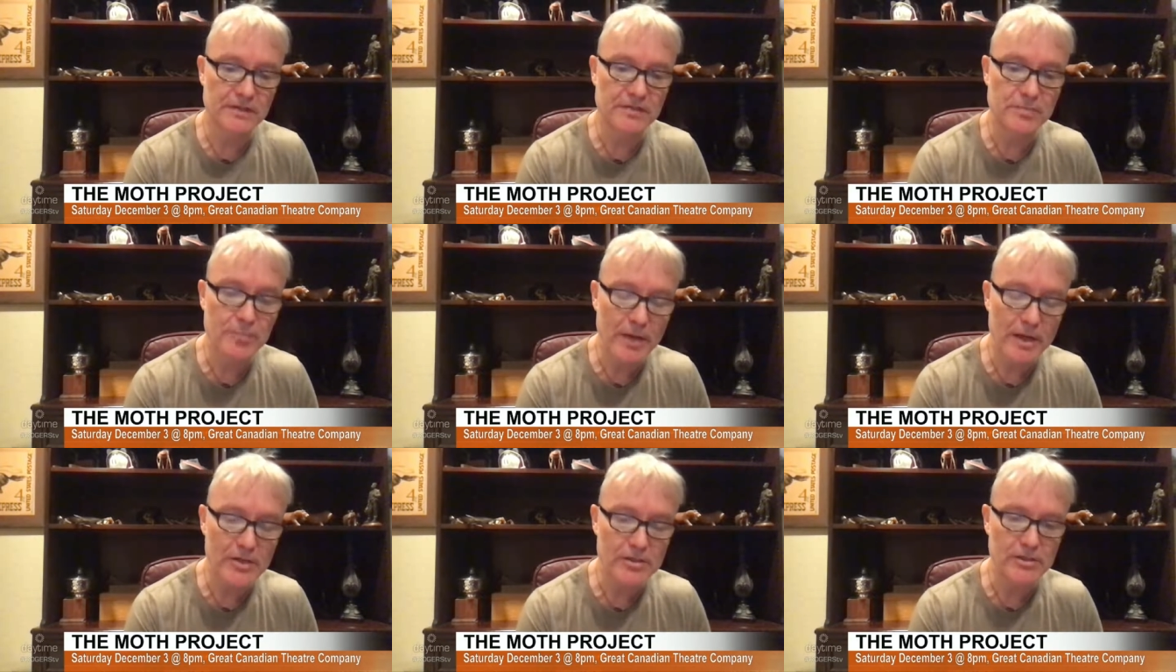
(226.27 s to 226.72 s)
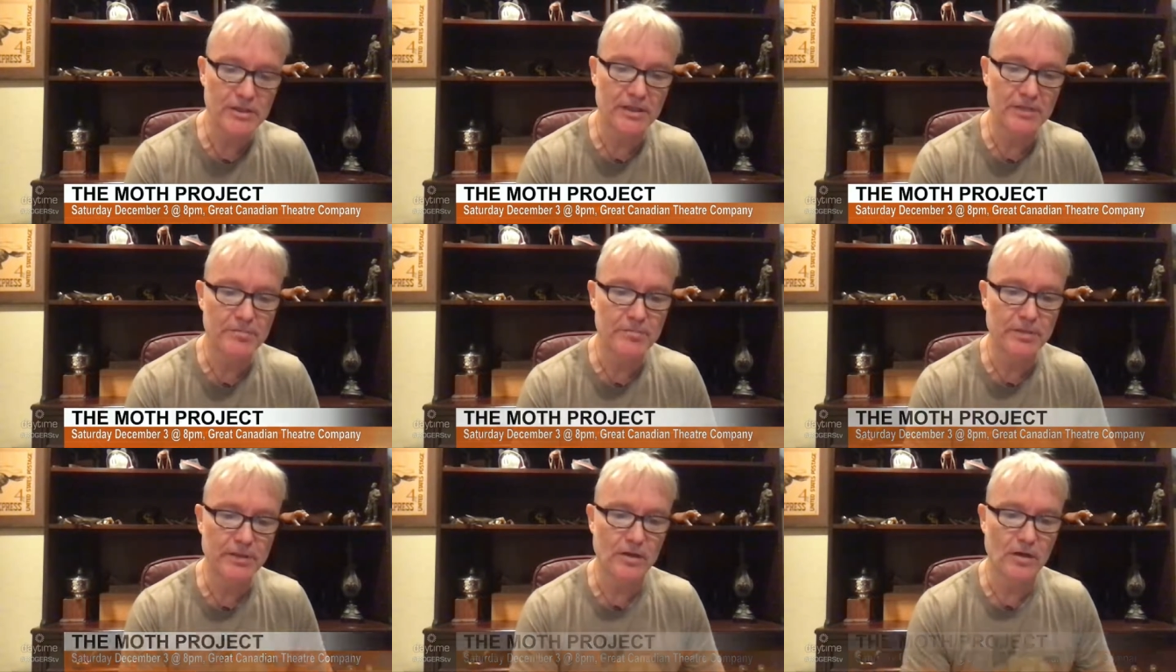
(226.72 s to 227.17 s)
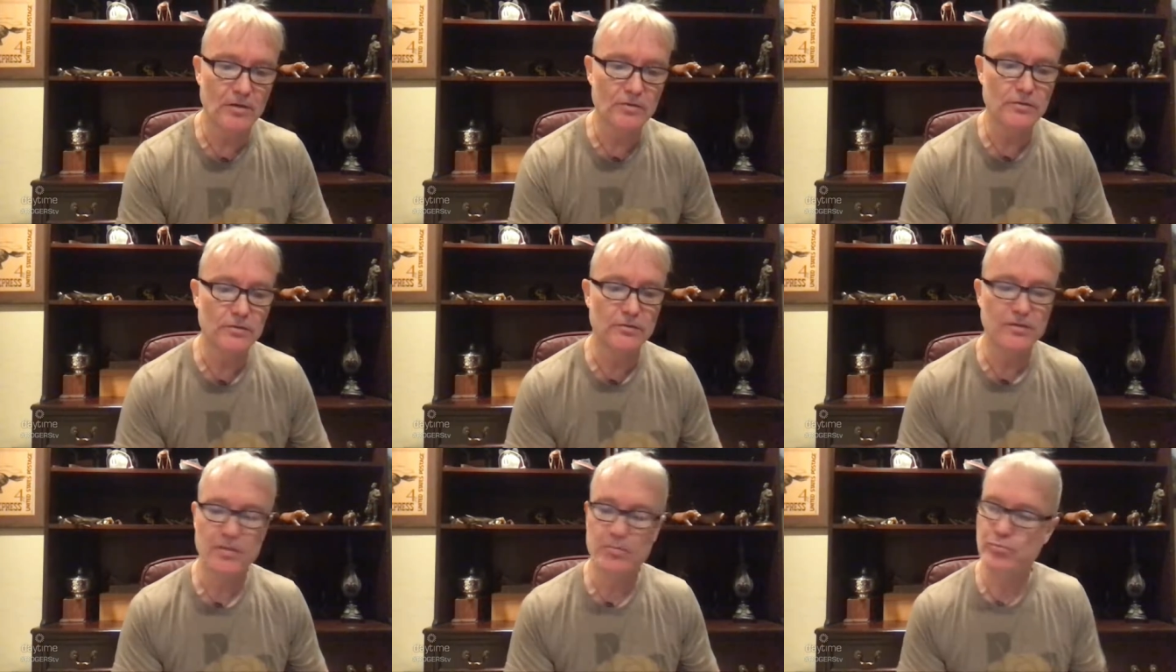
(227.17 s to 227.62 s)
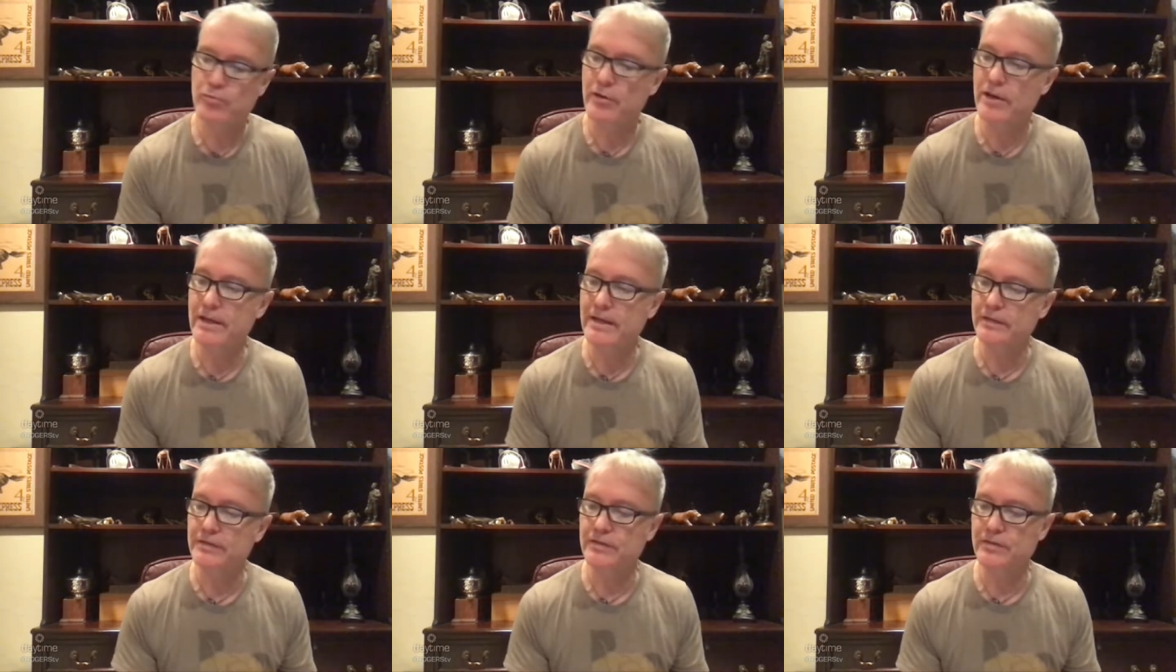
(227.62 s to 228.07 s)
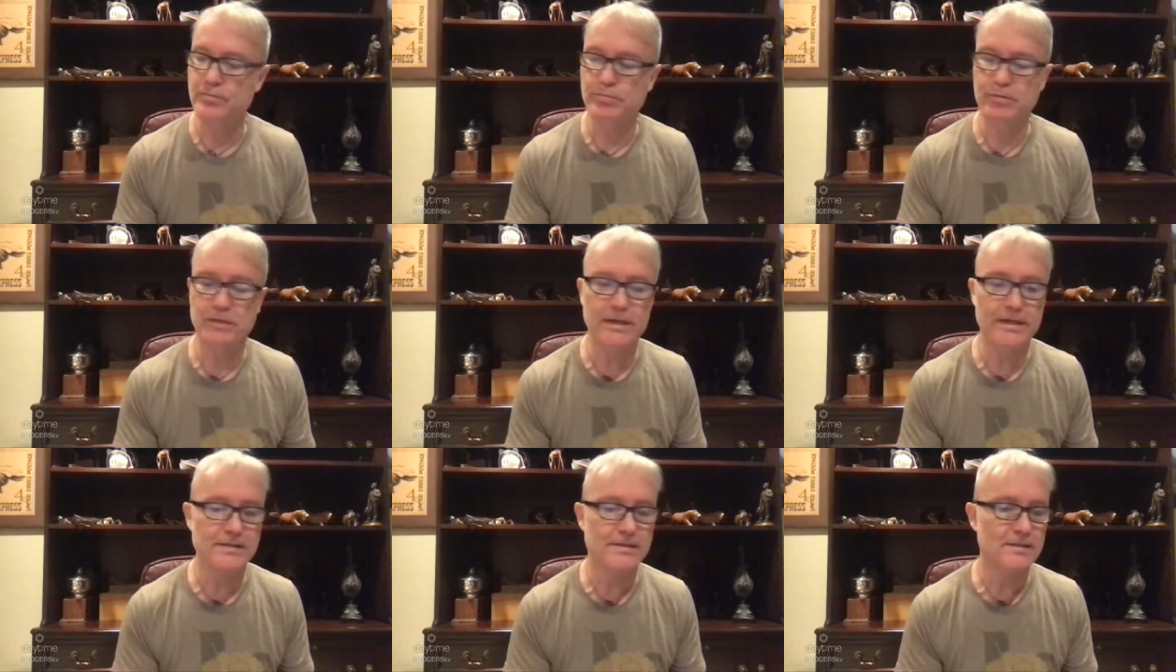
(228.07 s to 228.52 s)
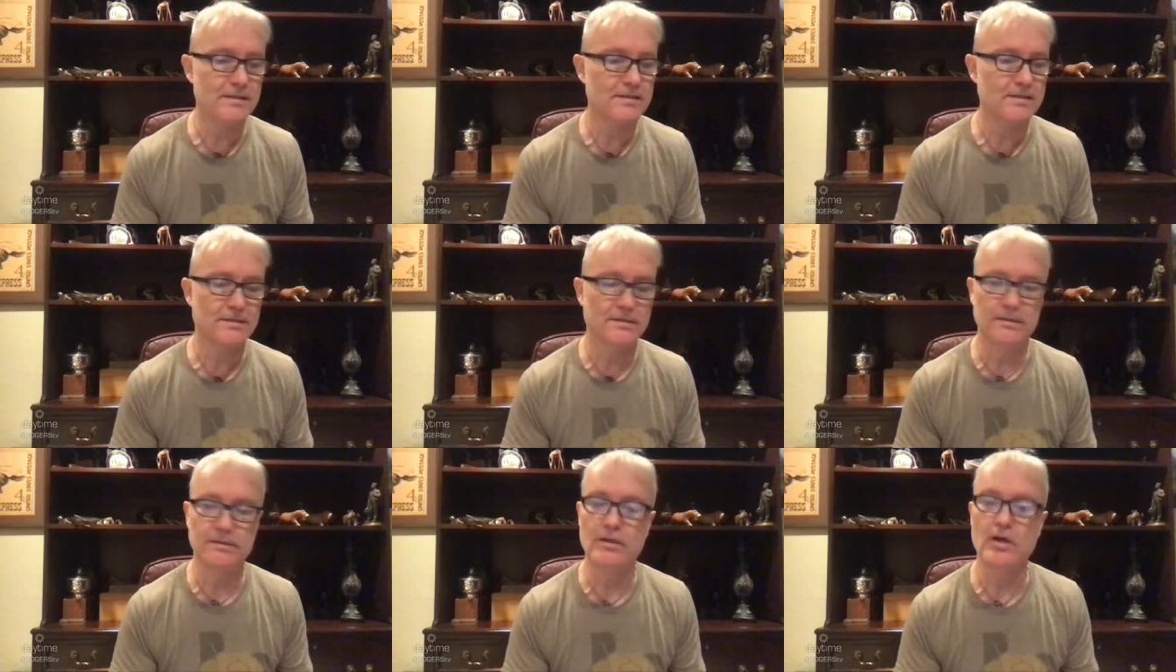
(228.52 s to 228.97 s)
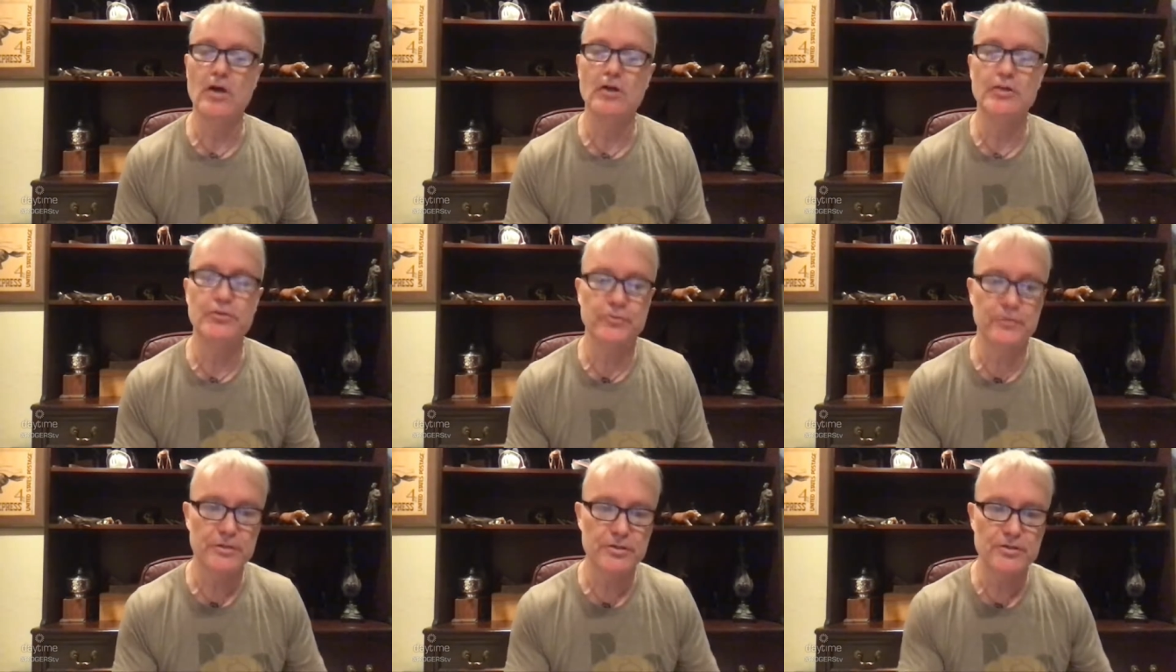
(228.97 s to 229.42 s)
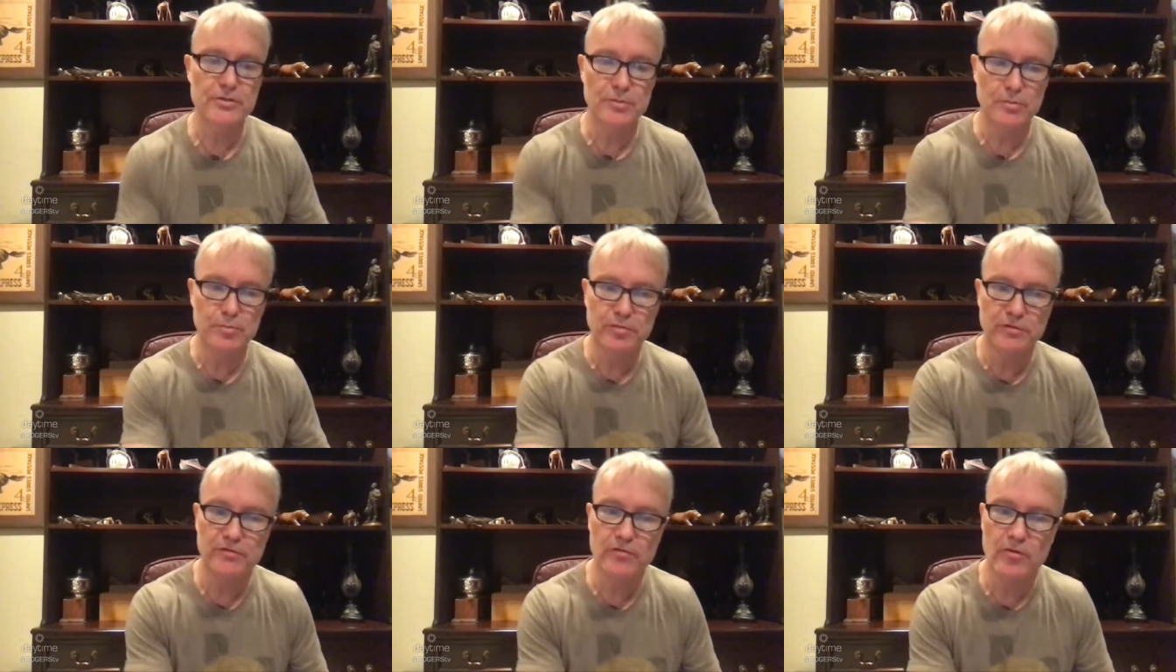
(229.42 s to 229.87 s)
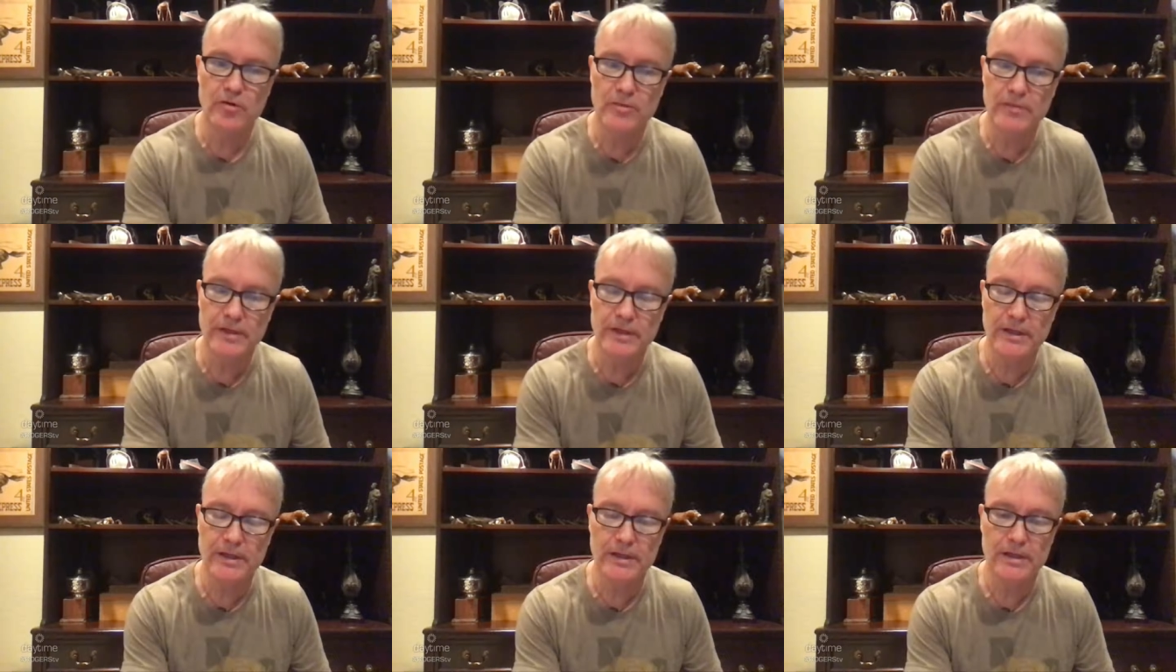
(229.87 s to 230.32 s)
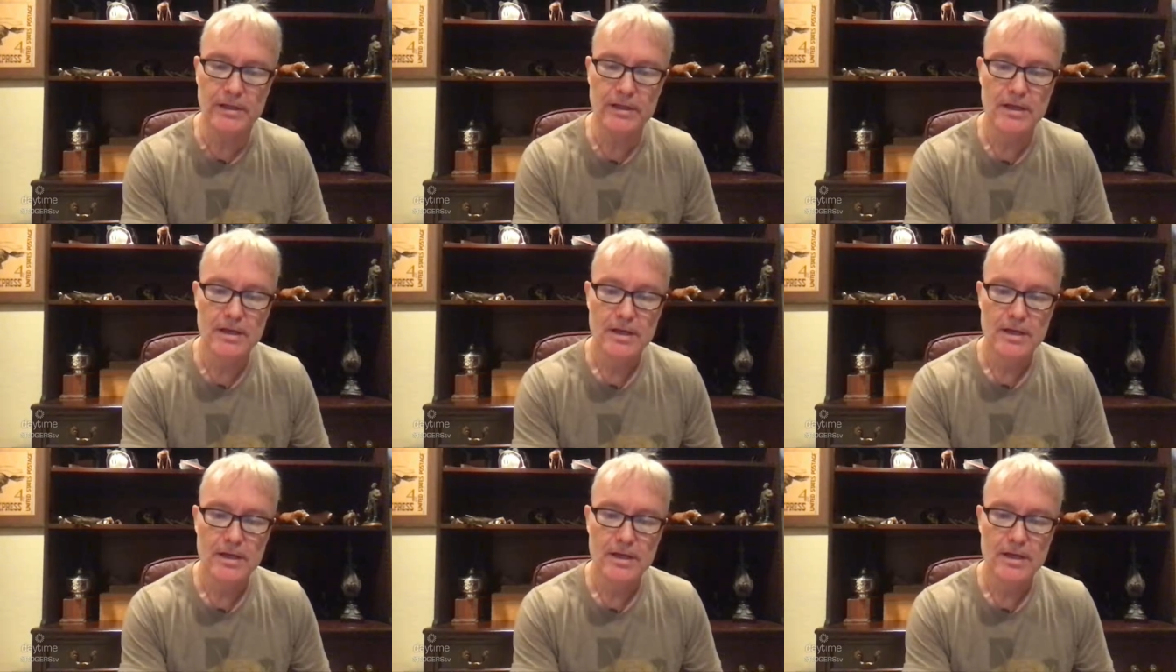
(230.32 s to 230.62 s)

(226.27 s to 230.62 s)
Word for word: especially, but also to bring it to places and non traditional performing